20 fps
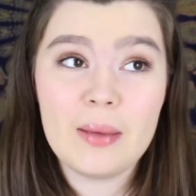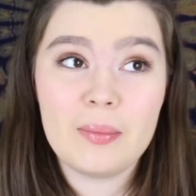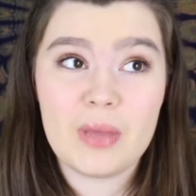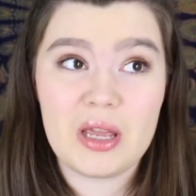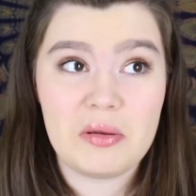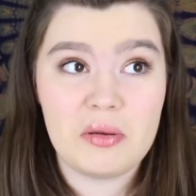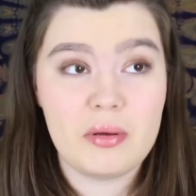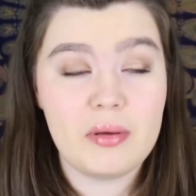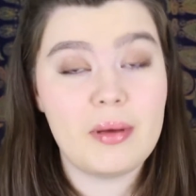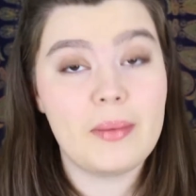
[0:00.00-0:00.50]

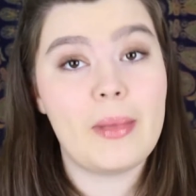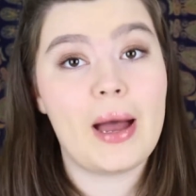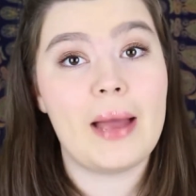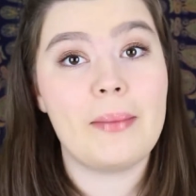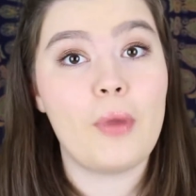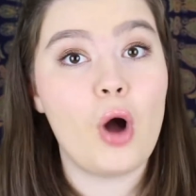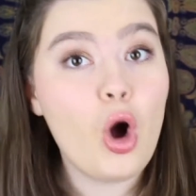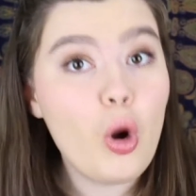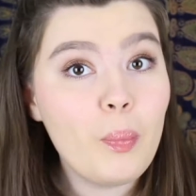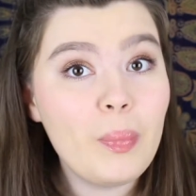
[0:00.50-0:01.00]
Maybe
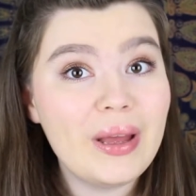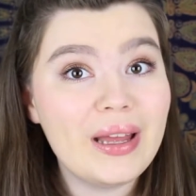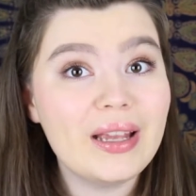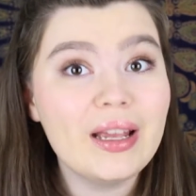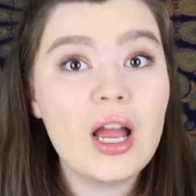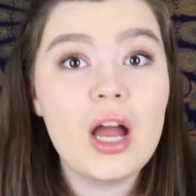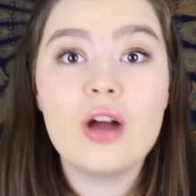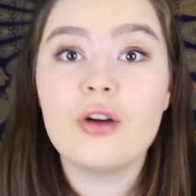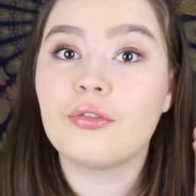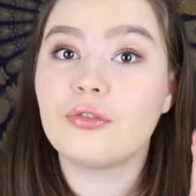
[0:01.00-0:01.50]
I'm hoping
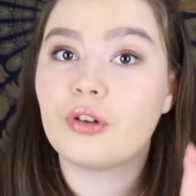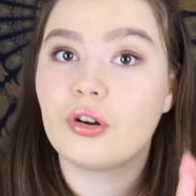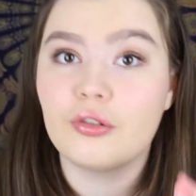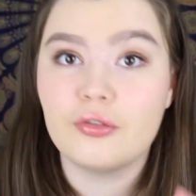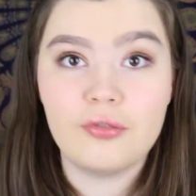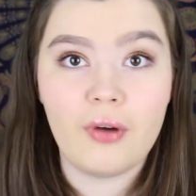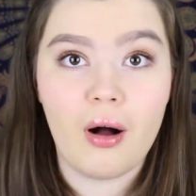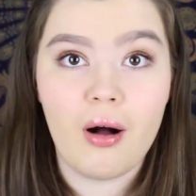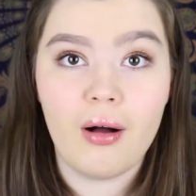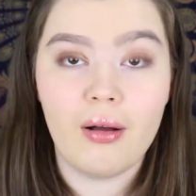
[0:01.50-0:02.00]
for
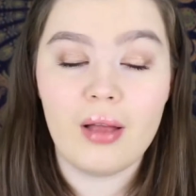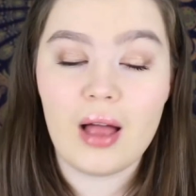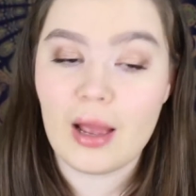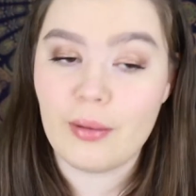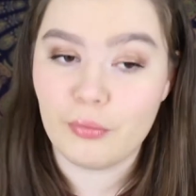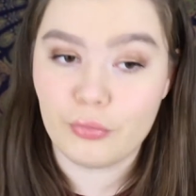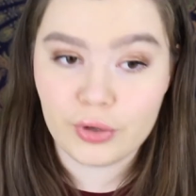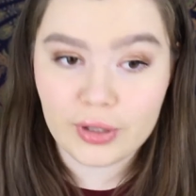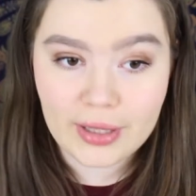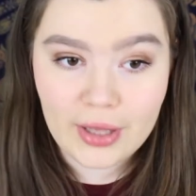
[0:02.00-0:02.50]
fall.
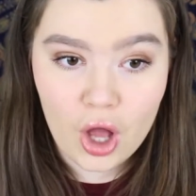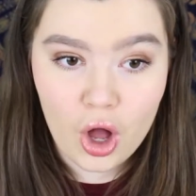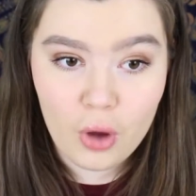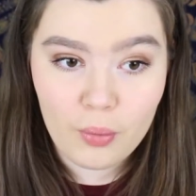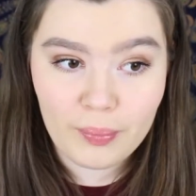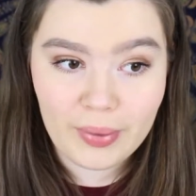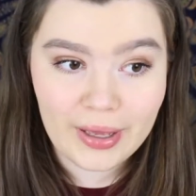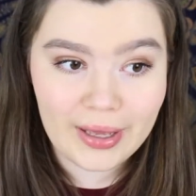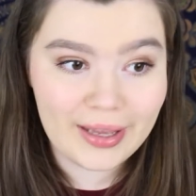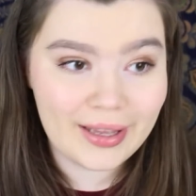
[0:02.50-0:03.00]
I'm really
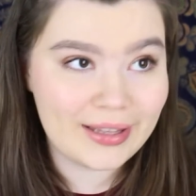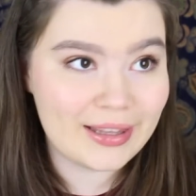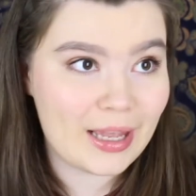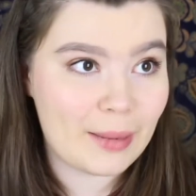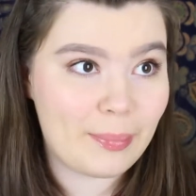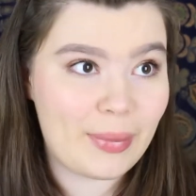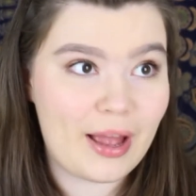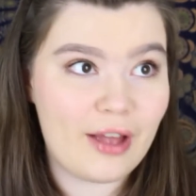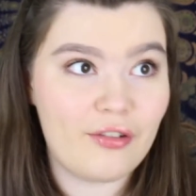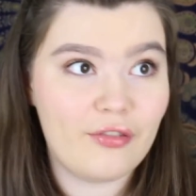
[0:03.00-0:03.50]
hoping
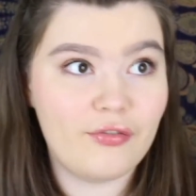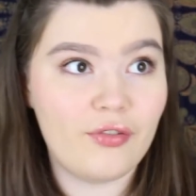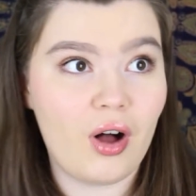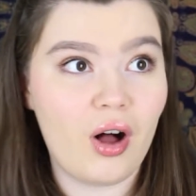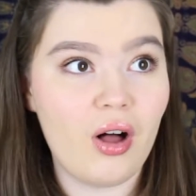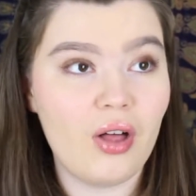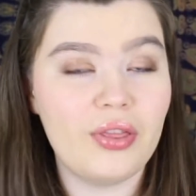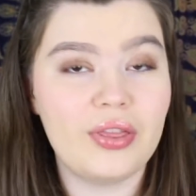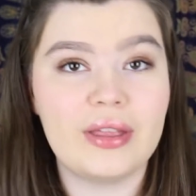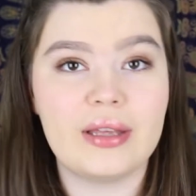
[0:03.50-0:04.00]
that by
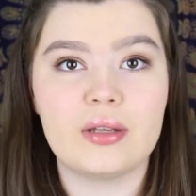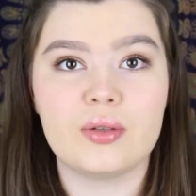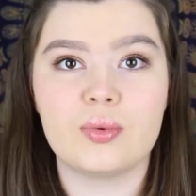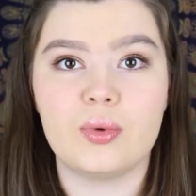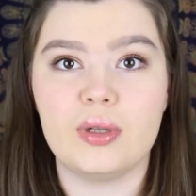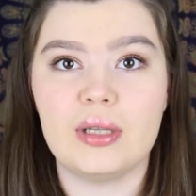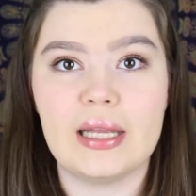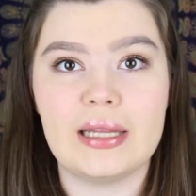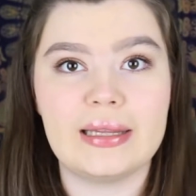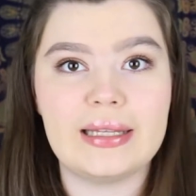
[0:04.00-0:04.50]
fall things
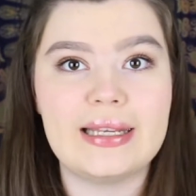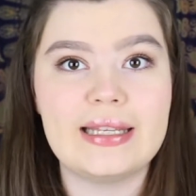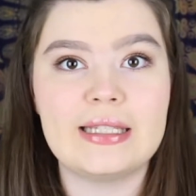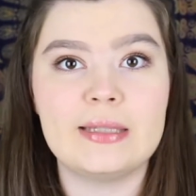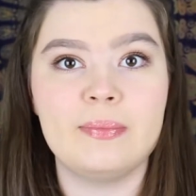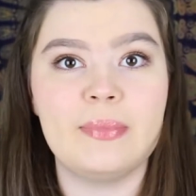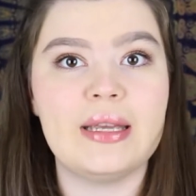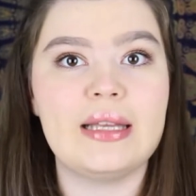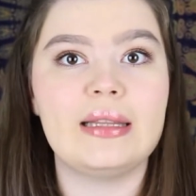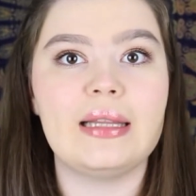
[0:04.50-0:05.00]
will at
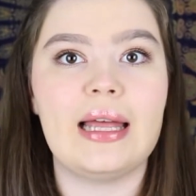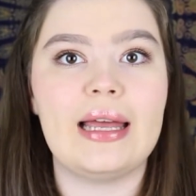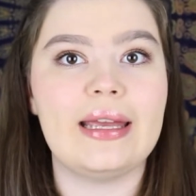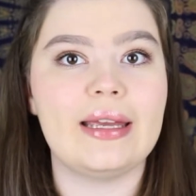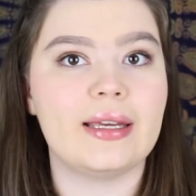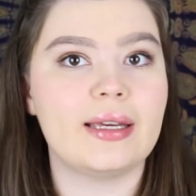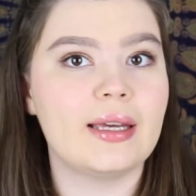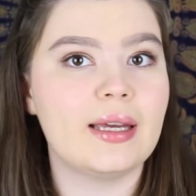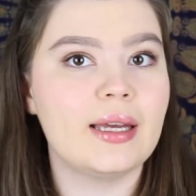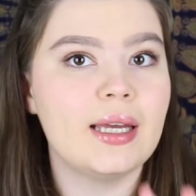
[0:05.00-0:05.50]
least be
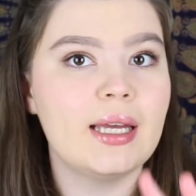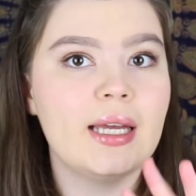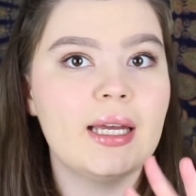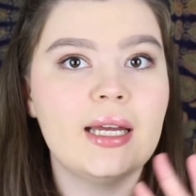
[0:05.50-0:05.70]
like